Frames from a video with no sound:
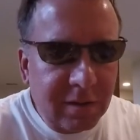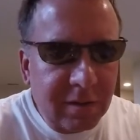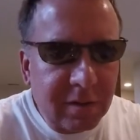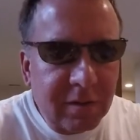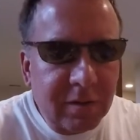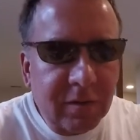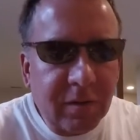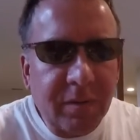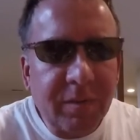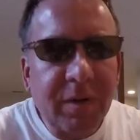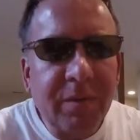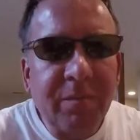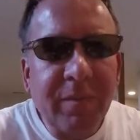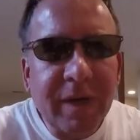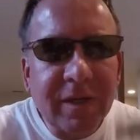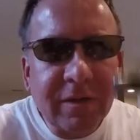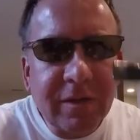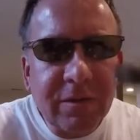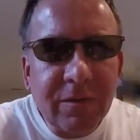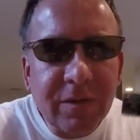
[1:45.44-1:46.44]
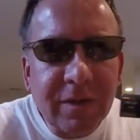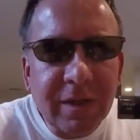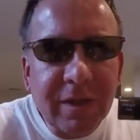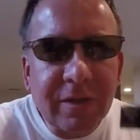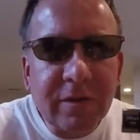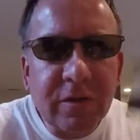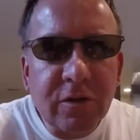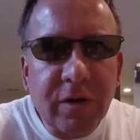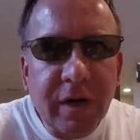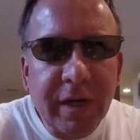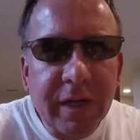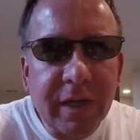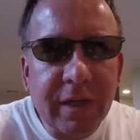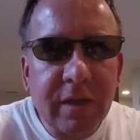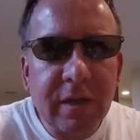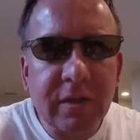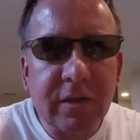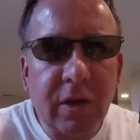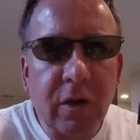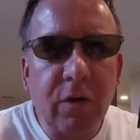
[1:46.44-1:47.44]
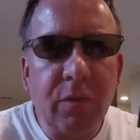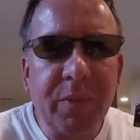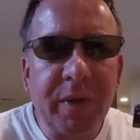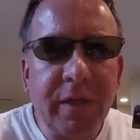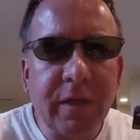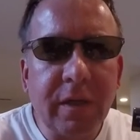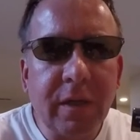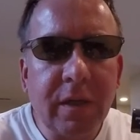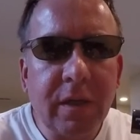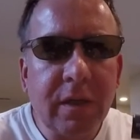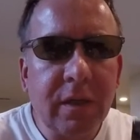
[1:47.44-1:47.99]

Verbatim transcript: So I've been messing with this, trying to get this open.